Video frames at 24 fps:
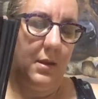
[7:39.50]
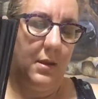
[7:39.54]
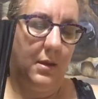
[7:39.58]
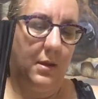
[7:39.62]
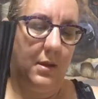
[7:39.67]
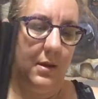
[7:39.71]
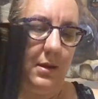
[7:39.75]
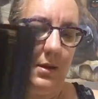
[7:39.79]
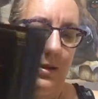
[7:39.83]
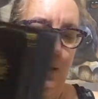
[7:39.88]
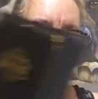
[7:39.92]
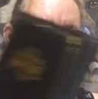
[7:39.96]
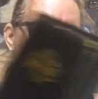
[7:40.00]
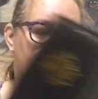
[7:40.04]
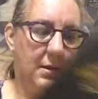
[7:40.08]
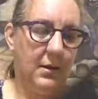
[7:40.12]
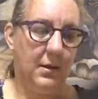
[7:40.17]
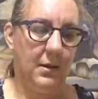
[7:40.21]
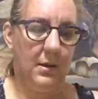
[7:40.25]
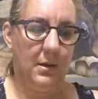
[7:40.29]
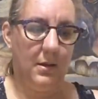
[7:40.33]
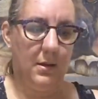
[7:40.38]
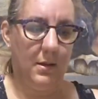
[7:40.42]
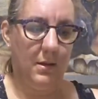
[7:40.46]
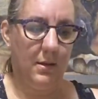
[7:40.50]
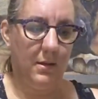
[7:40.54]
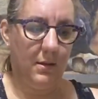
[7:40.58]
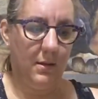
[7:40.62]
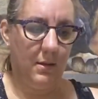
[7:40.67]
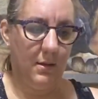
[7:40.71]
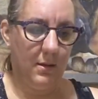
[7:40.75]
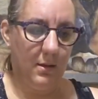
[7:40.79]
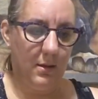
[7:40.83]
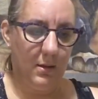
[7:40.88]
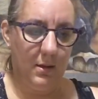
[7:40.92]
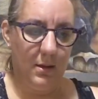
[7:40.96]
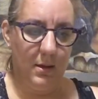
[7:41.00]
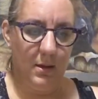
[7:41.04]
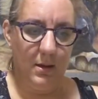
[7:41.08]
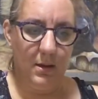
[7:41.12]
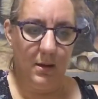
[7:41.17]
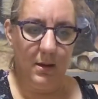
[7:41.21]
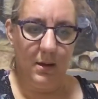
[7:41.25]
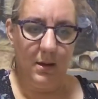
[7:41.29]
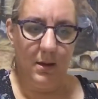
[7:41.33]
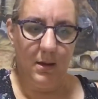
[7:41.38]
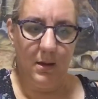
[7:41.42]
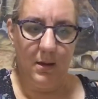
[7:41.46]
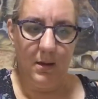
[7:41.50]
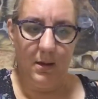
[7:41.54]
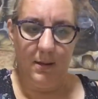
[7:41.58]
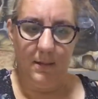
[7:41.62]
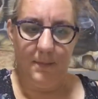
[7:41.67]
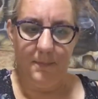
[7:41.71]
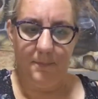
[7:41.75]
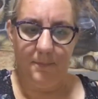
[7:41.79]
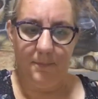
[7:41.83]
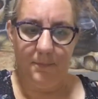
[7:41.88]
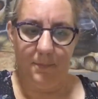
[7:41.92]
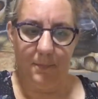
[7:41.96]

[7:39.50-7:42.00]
Nobody speaks.